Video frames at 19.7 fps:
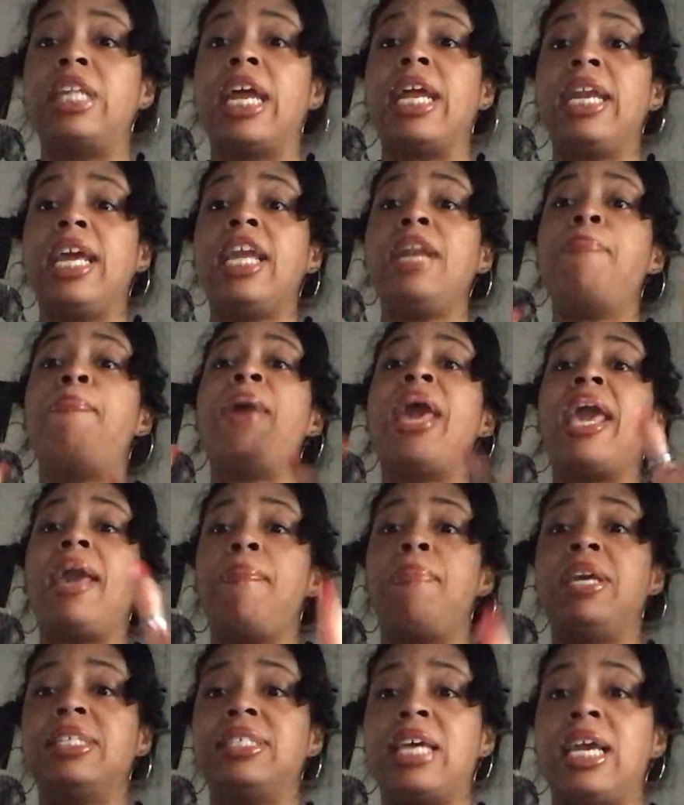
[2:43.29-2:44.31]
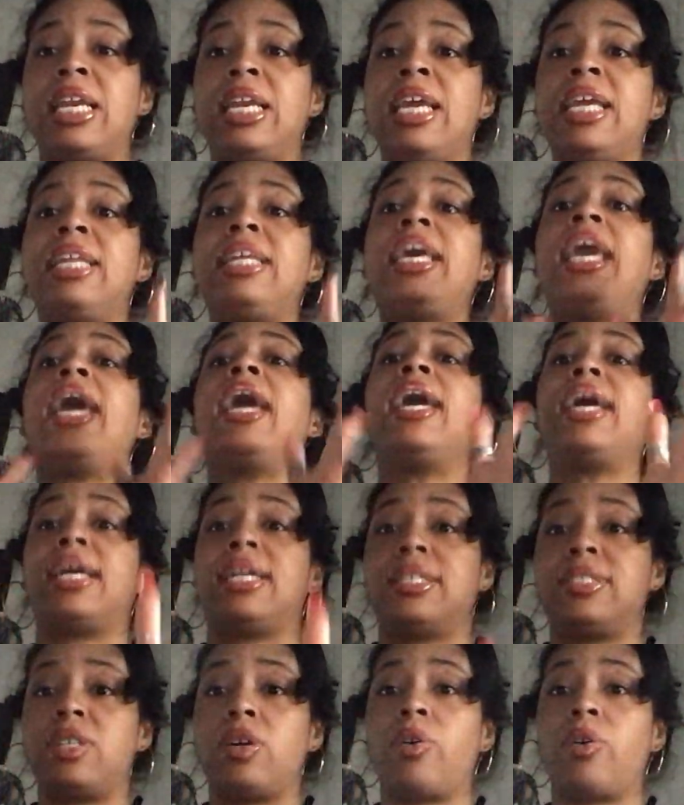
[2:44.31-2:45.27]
They need babies. They need kids.